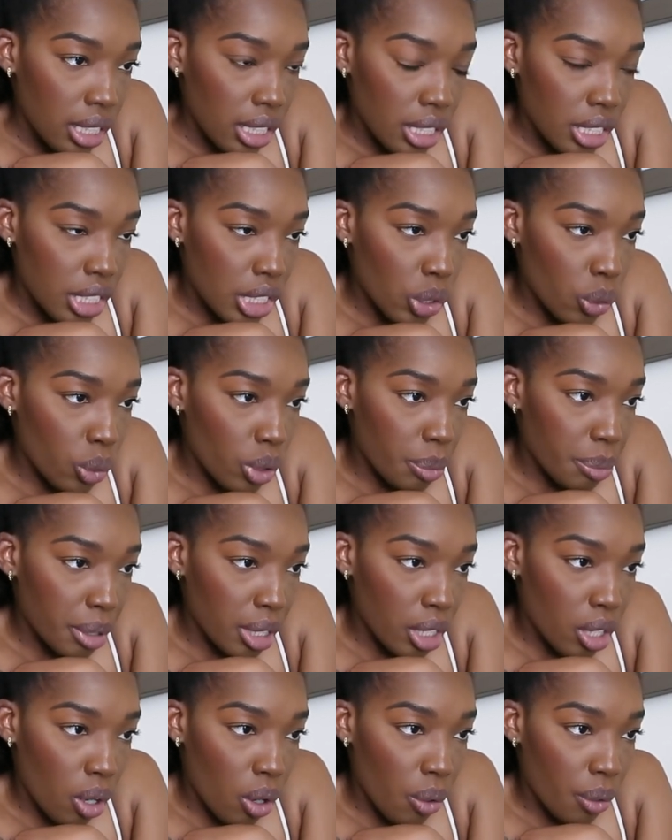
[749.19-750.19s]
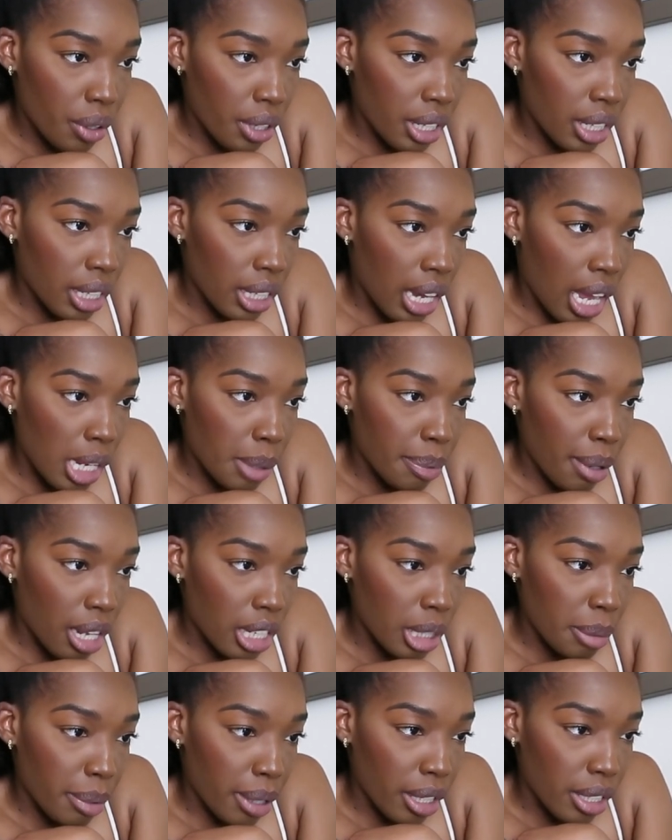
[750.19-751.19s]
she would be going, I'd
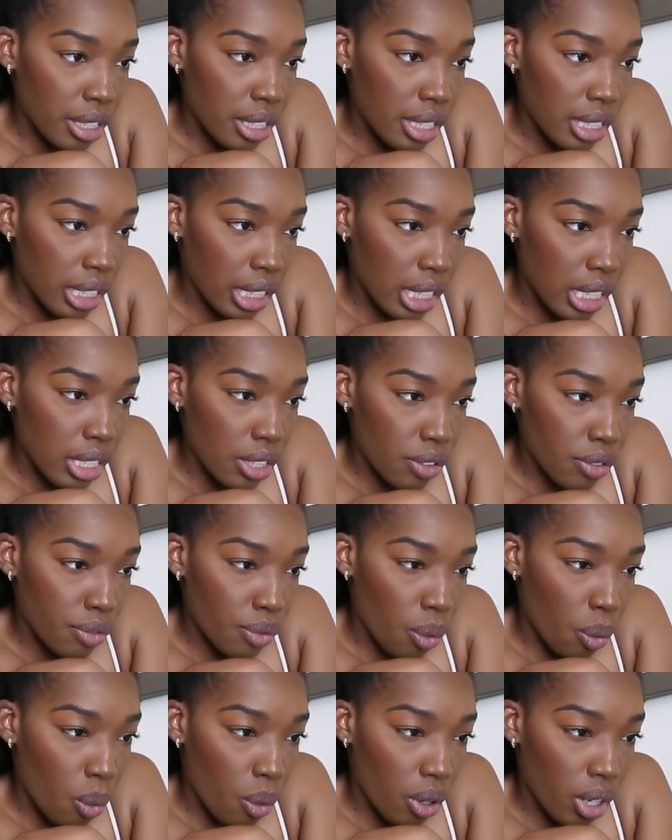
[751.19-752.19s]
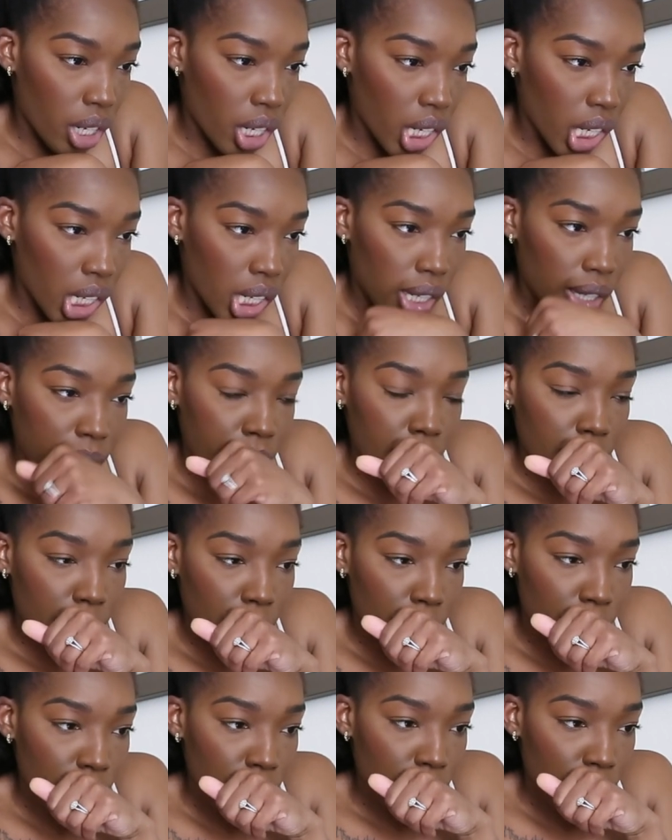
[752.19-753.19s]
probably buy her tickets for
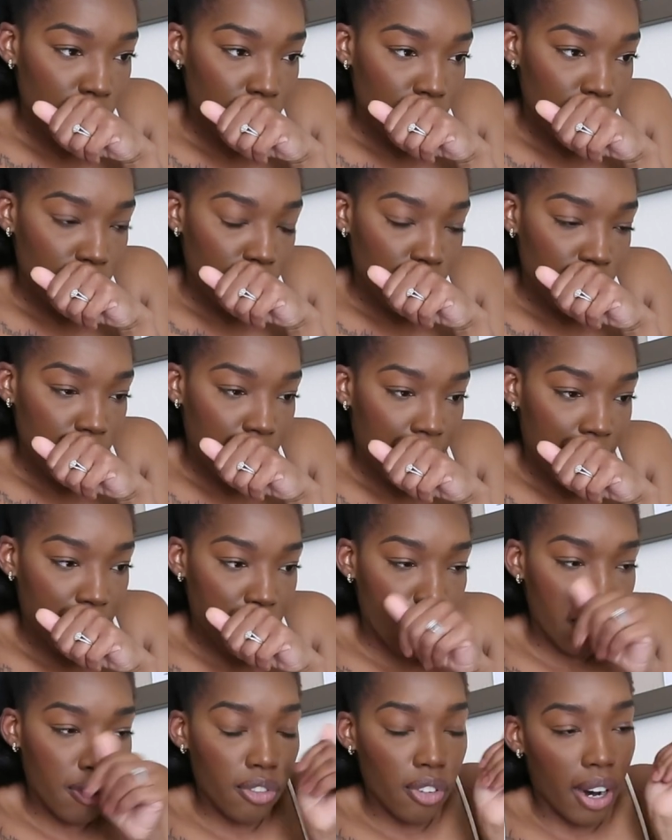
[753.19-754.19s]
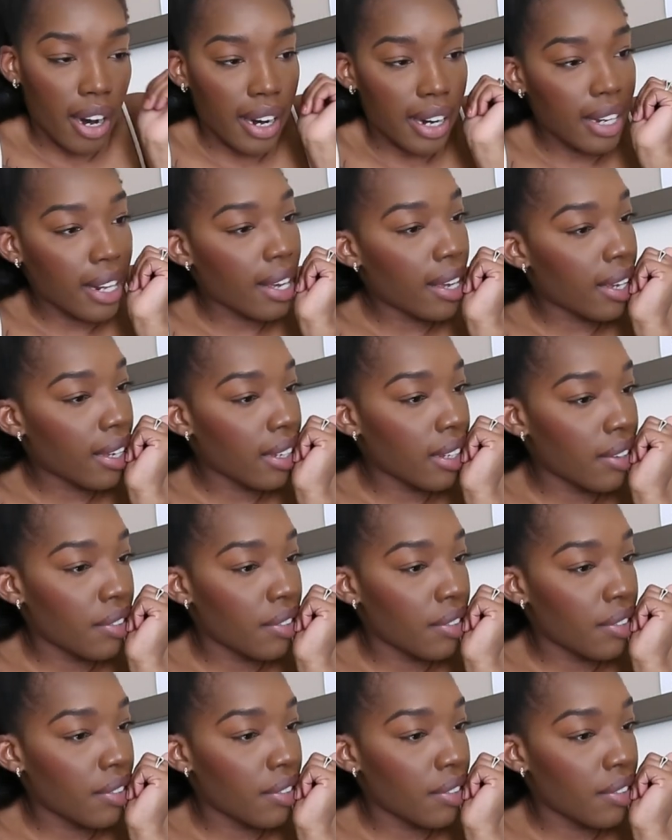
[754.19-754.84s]
that Friday.